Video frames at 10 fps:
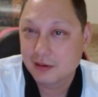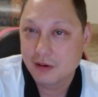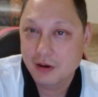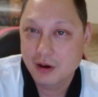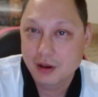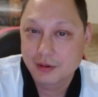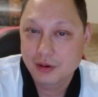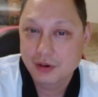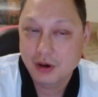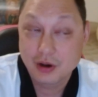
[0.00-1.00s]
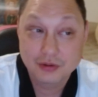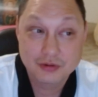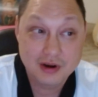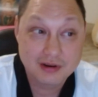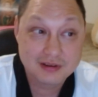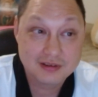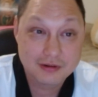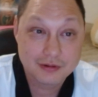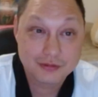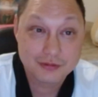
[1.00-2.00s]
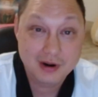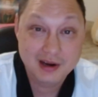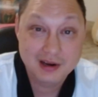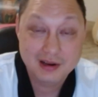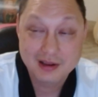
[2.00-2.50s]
on Jerry Siegel's writing.